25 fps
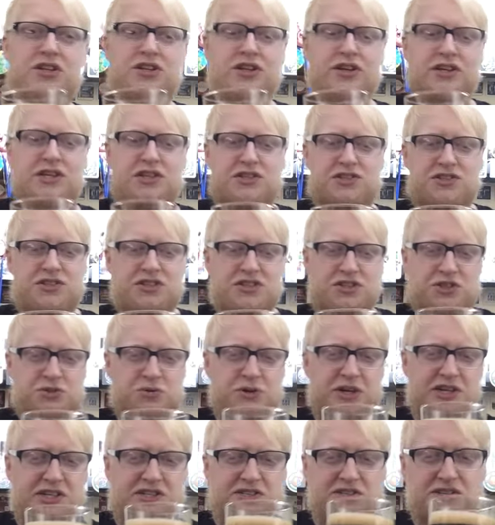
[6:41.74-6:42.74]
the light is
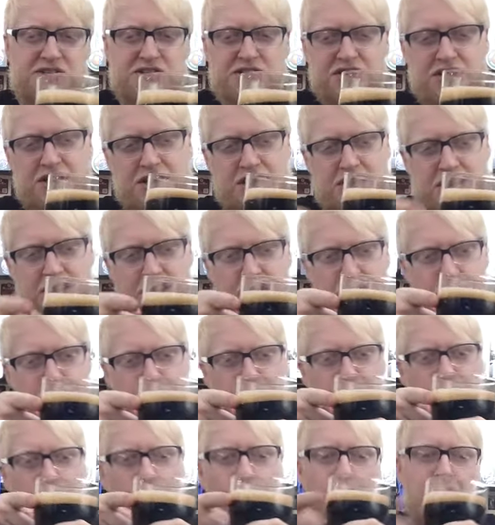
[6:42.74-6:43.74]
situated.
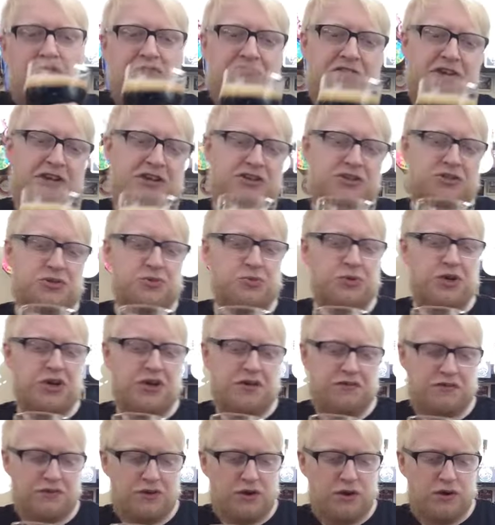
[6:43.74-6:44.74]
But one finger's
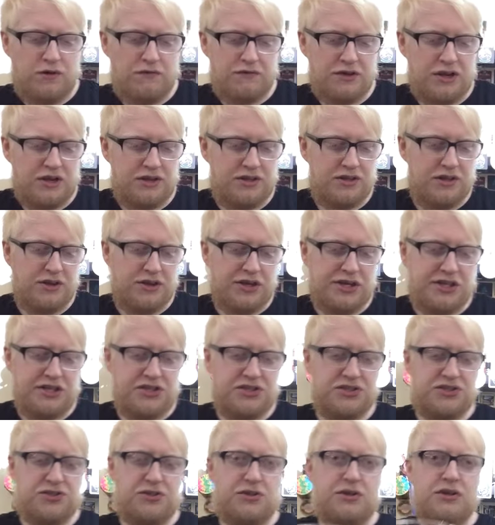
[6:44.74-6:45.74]
worth of a
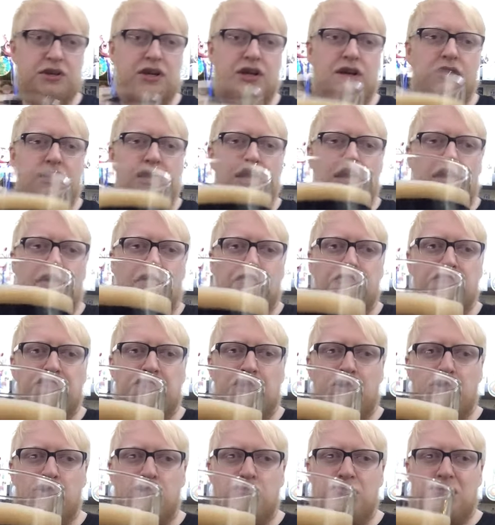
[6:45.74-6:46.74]
nice,
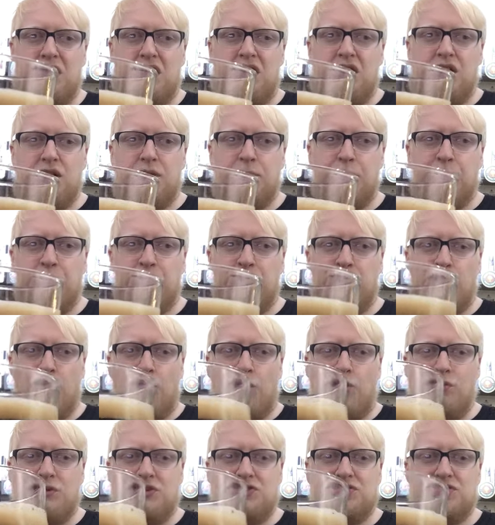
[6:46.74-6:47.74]
foamy,
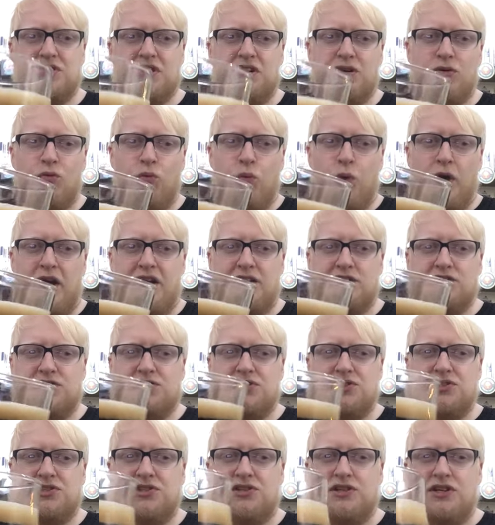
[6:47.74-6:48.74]
almost like
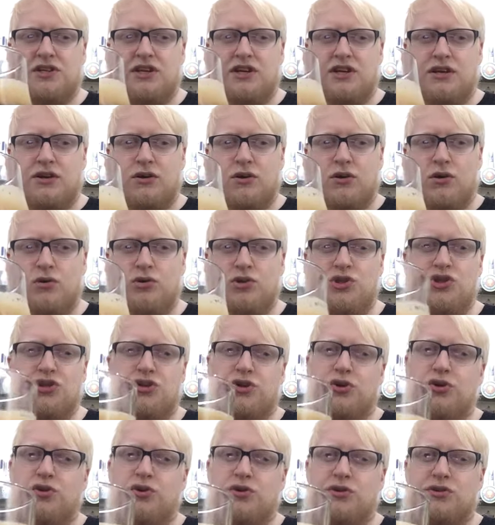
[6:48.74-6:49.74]
wet,
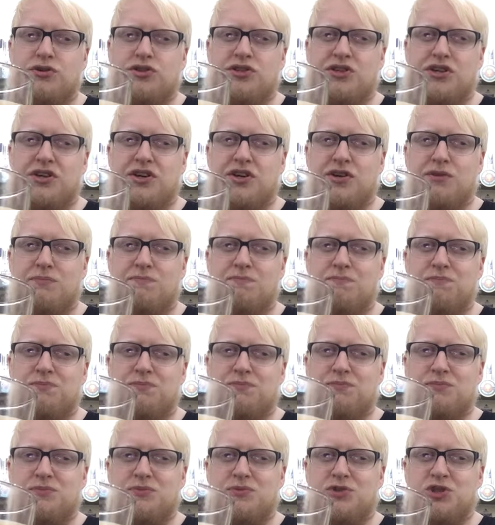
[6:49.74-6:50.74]
undercooked
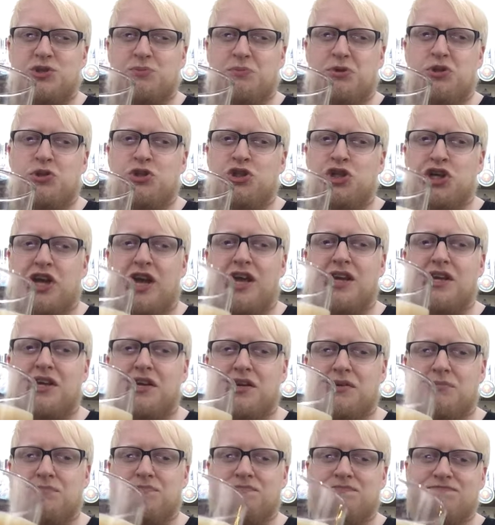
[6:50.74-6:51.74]
sponge
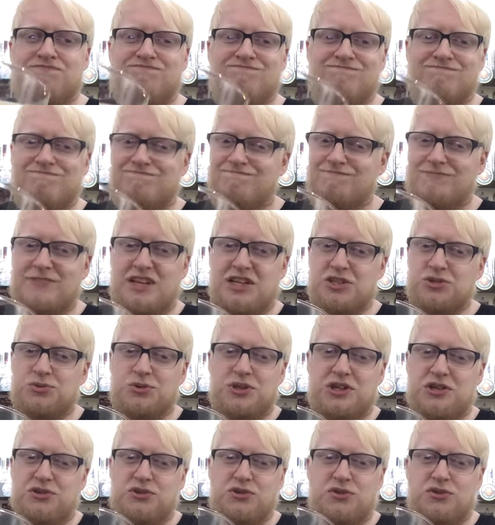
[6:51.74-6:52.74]
cake. That's
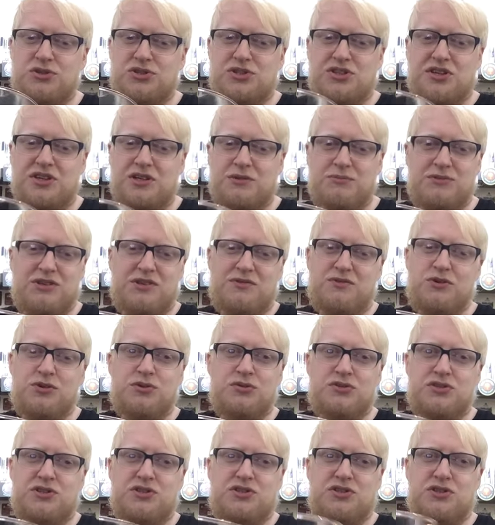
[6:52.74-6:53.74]
what it looks like. I mean, of
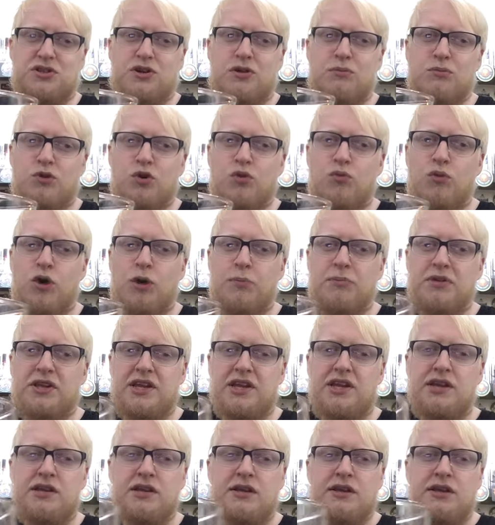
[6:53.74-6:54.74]
course, it's a lot more
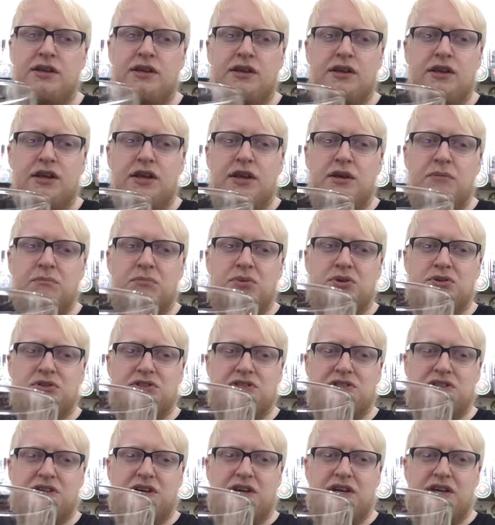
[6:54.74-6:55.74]
wobbly.
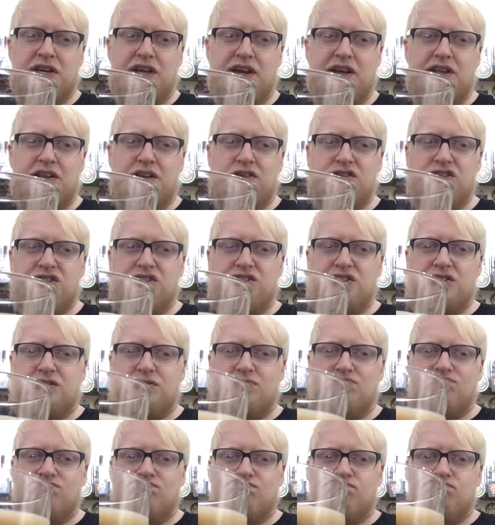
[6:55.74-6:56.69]
But yeah, nice and